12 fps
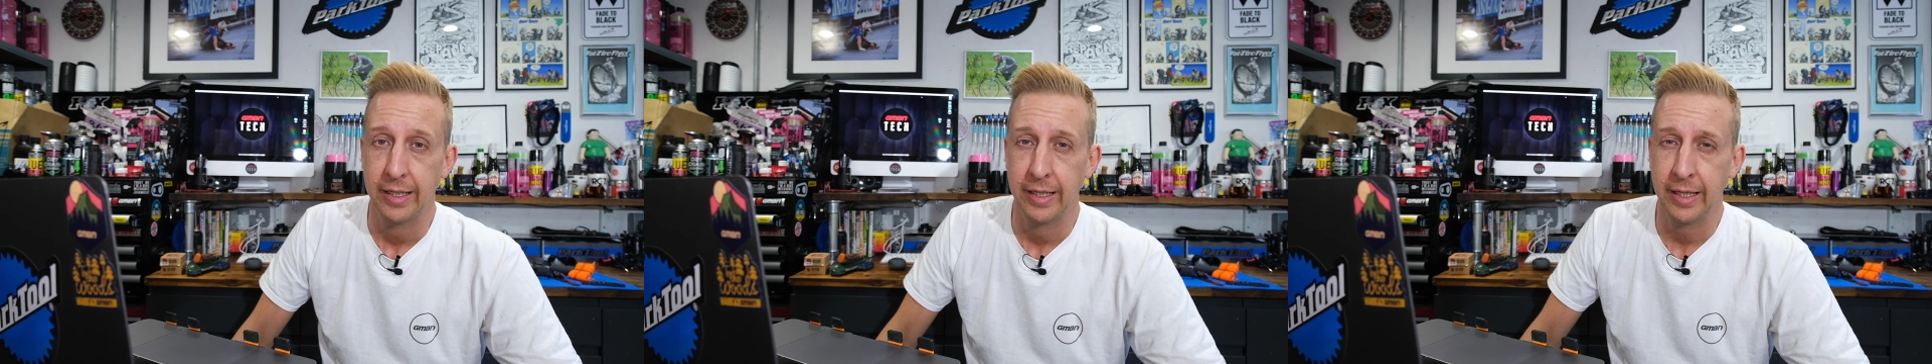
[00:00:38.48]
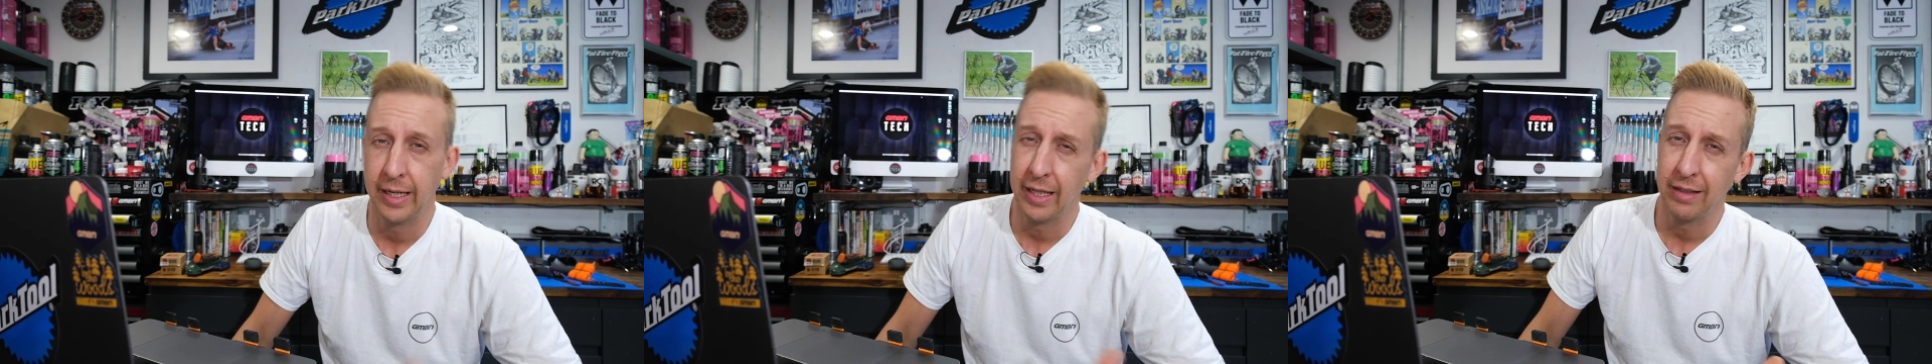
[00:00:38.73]

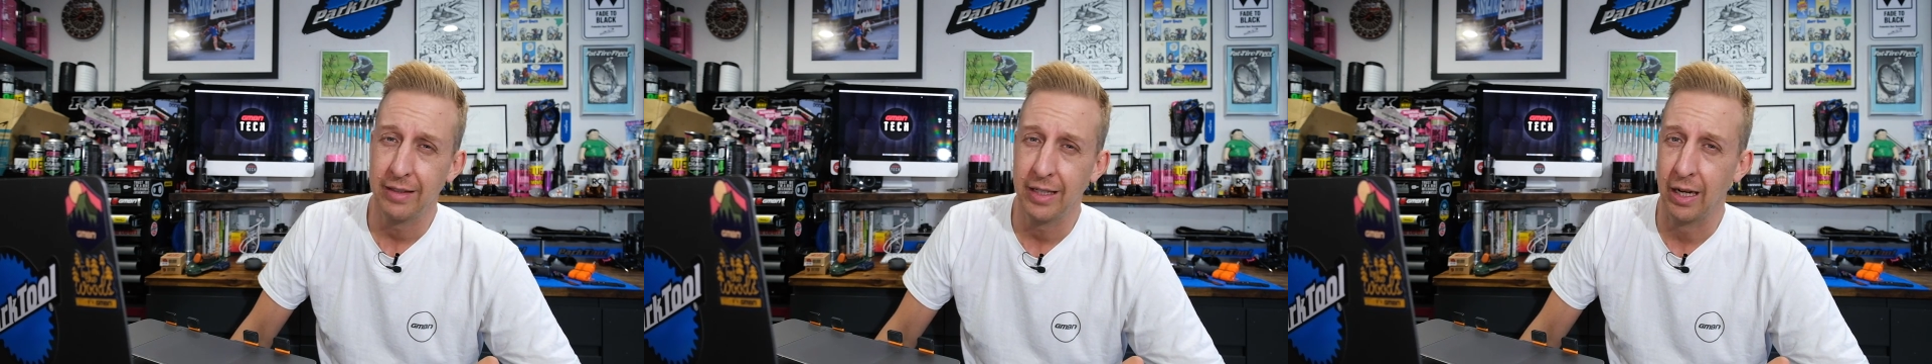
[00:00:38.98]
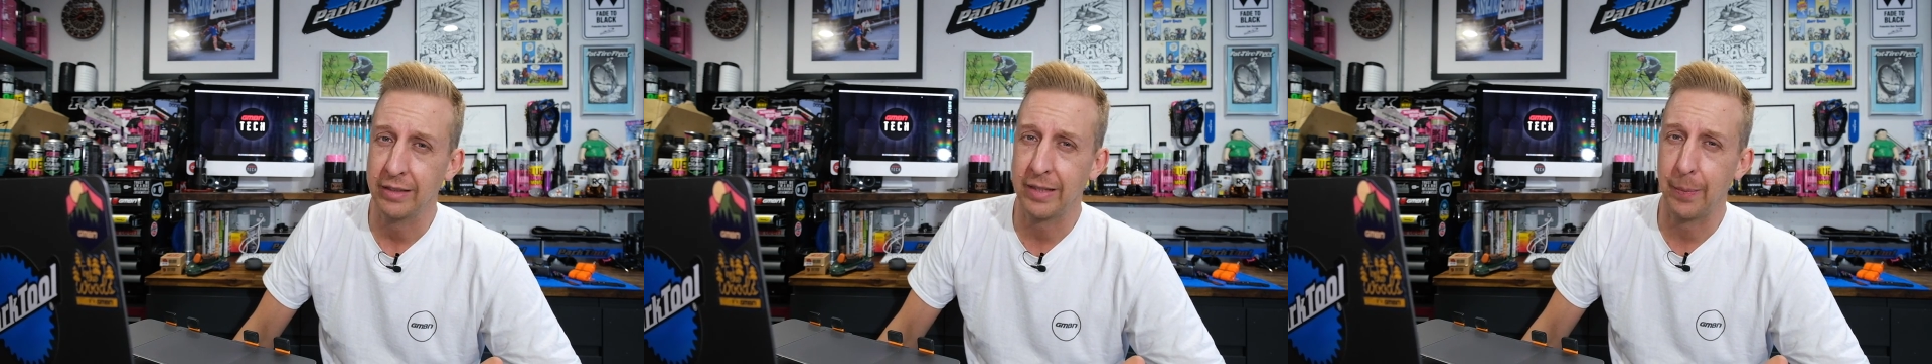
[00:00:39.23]
and uh, you
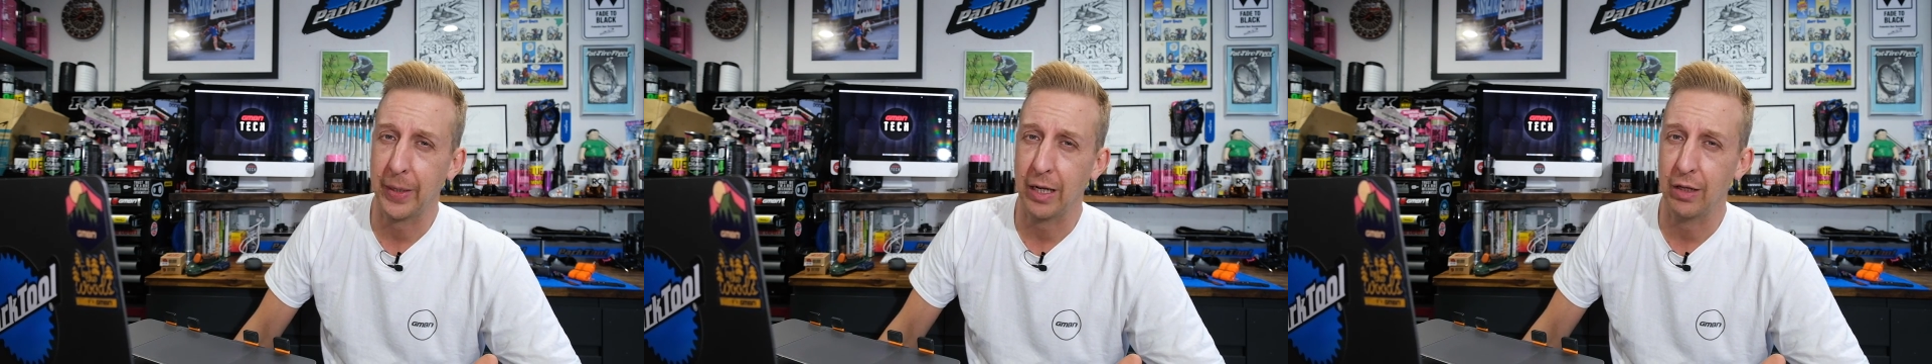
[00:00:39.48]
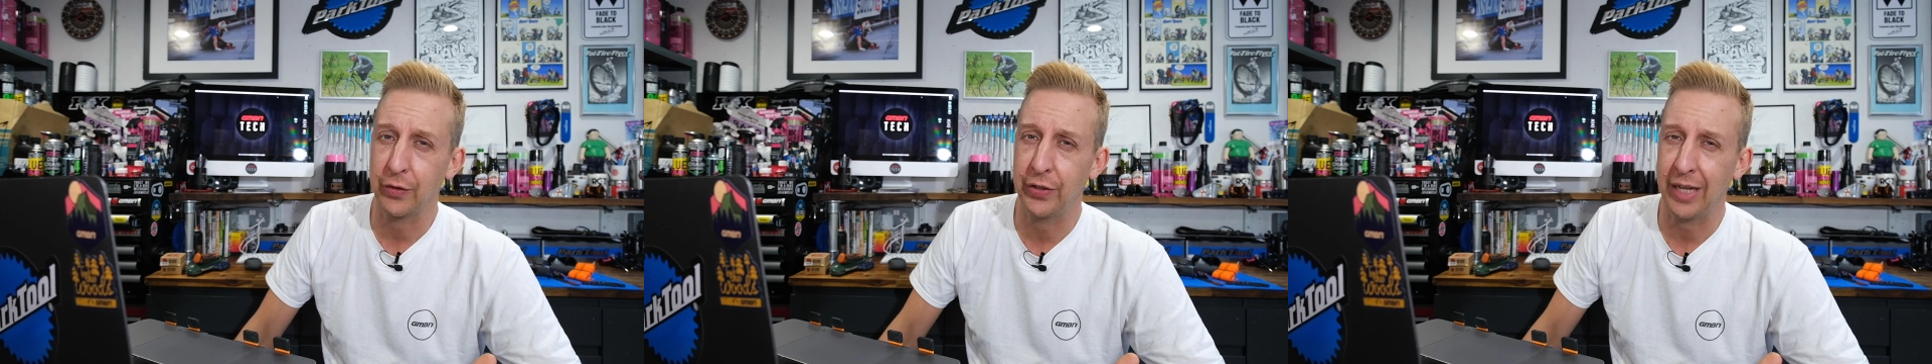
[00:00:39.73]
know, the
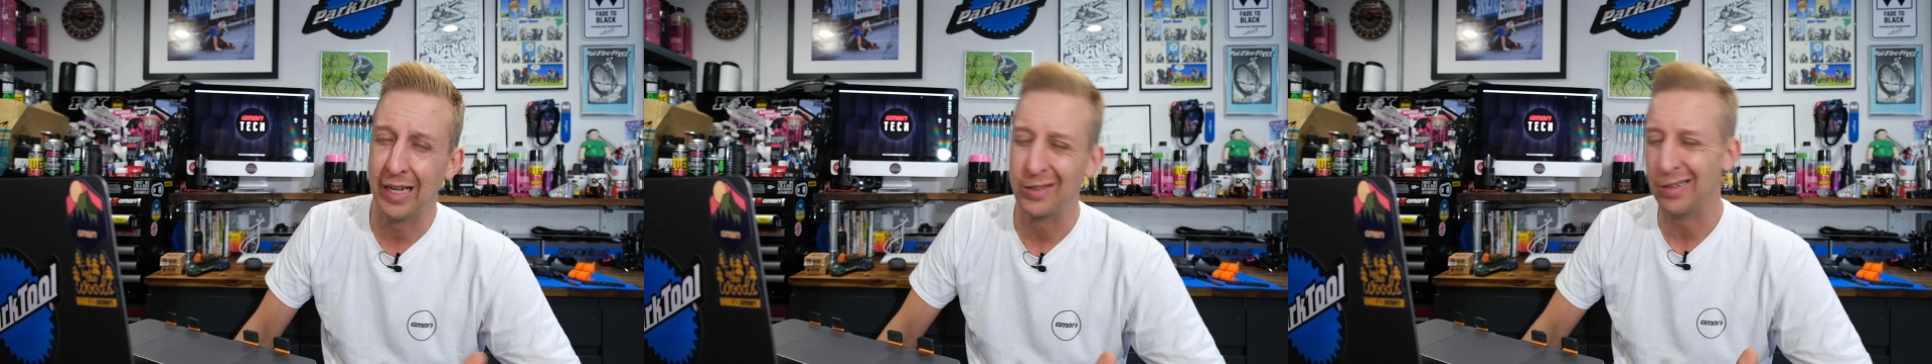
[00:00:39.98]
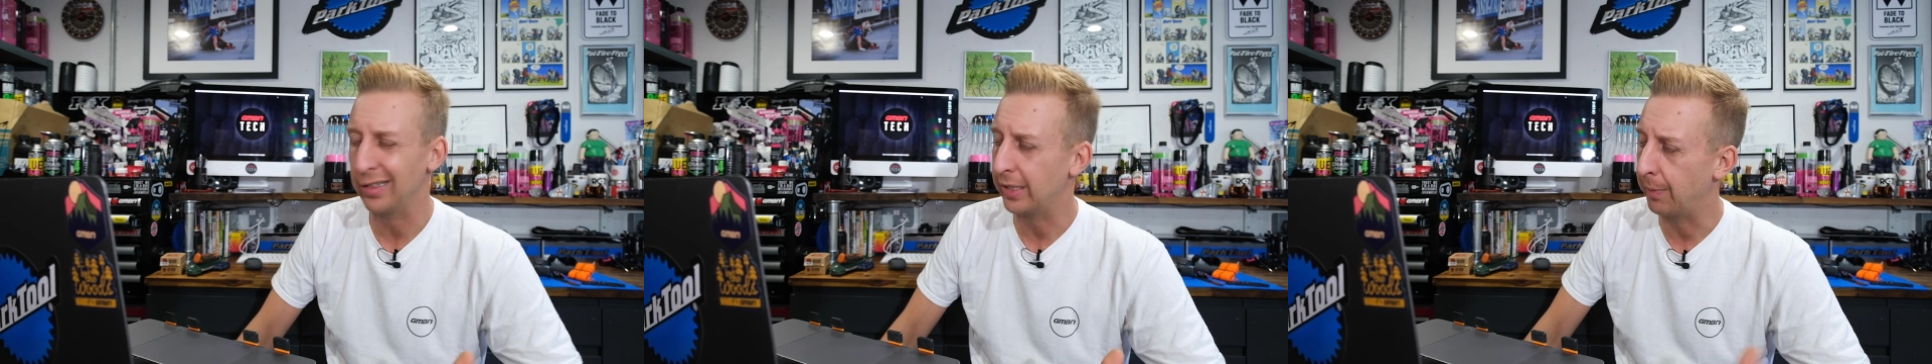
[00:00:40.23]
typical answer you get
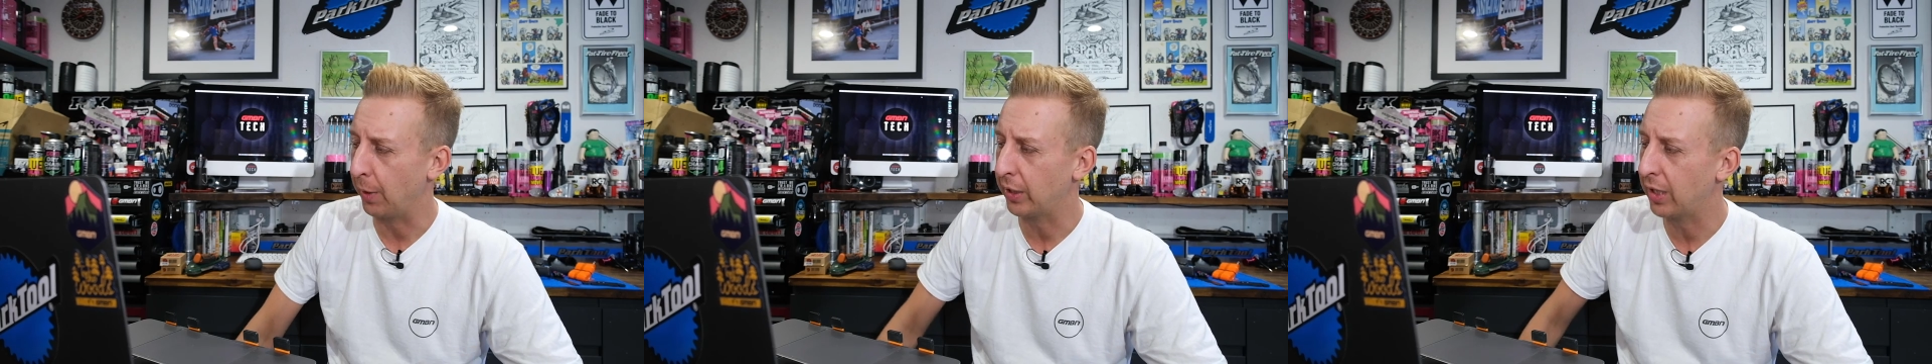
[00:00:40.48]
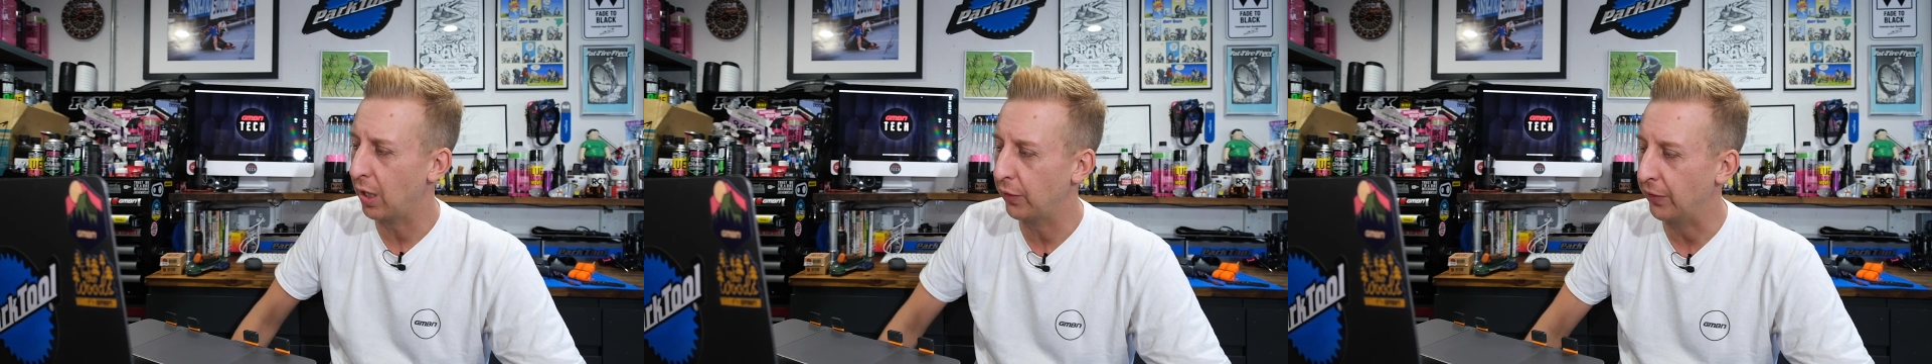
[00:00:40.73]
is, oh, I could buy
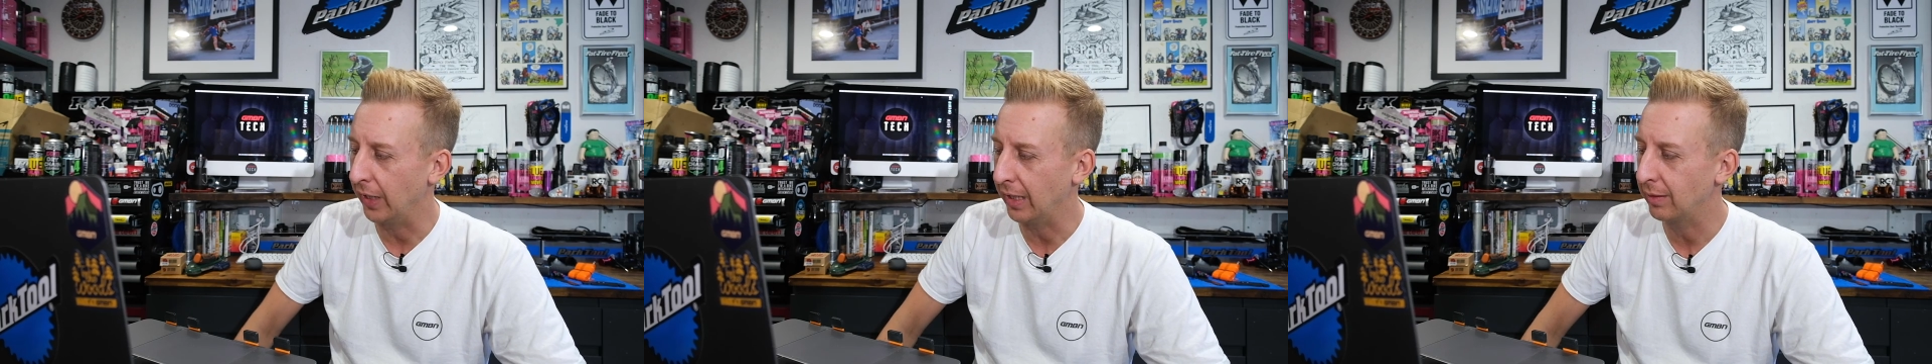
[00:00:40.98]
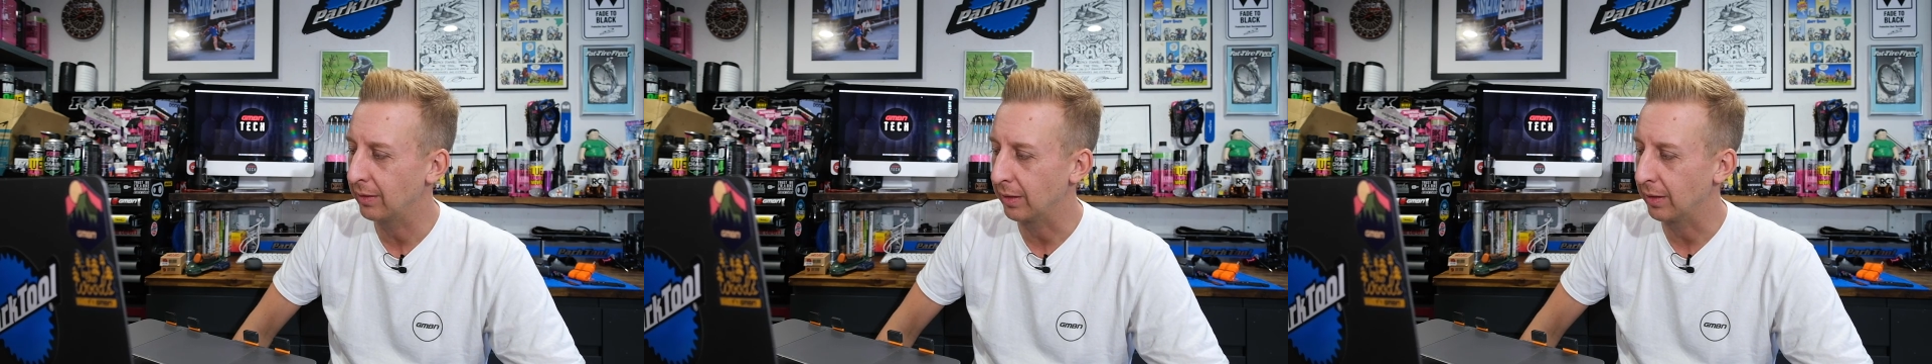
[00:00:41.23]
a car for that.